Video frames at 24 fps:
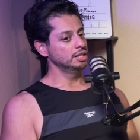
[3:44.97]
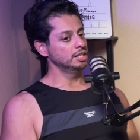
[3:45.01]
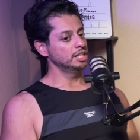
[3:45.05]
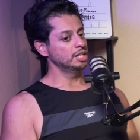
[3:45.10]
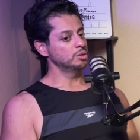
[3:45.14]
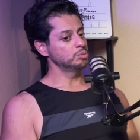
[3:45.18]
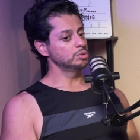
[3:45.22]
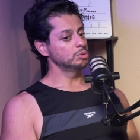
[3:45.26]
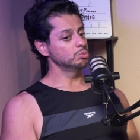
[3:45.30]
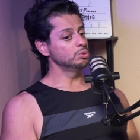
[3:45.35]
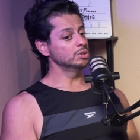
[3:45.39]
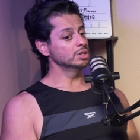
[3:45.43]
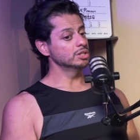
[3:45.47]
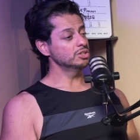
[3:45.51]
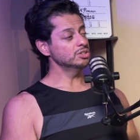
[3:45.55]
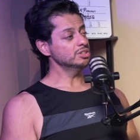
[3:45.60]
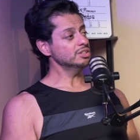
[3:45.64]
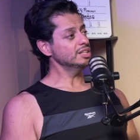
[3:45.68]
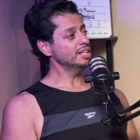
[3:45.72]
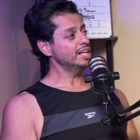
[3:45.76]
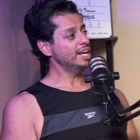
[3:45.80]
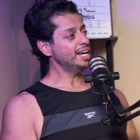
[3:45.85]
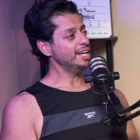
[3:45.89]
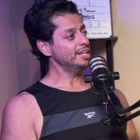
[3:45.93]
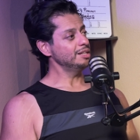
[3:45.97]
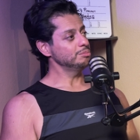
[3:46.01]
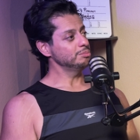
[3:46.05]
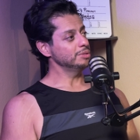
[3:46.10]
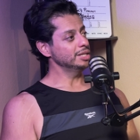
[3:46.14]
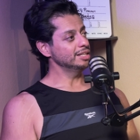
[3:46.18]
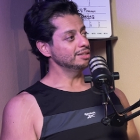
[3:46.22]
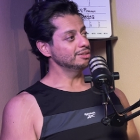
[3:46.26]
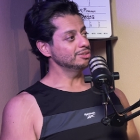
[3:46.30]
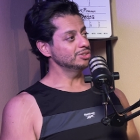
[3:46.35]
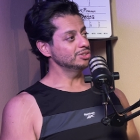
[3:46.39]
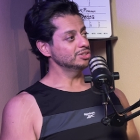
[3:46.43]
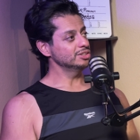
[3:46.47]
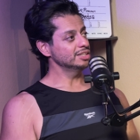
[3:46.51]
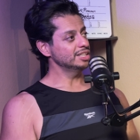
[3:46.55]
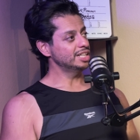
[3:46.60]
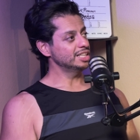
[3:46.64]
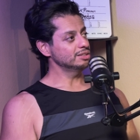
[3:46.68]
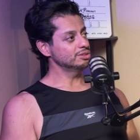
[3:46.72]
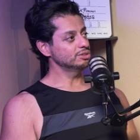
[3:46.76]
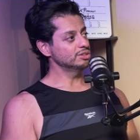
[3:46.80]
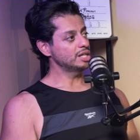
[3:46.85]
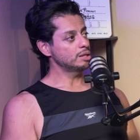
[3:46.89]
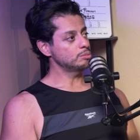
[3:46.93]
we learned a lot, man. Learned a
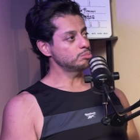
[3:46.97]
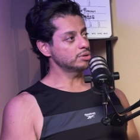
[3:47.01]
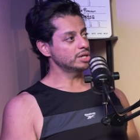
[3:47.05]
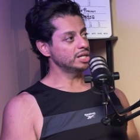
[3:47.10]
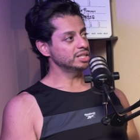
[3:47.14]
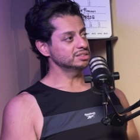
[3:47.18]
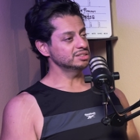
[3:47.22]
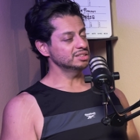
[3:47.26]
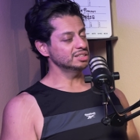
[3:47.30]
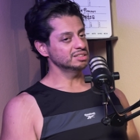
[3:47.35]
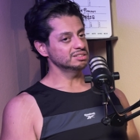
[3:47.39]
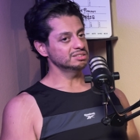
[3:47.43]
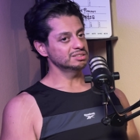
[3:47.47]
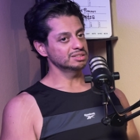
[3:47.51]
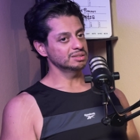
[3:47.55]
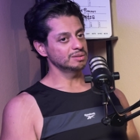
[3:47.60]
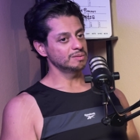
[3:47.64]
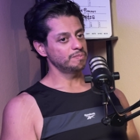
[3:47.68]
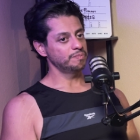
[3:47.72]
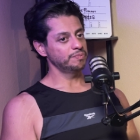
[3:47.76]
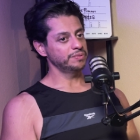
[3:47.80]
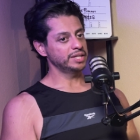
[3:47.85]
lot through that process.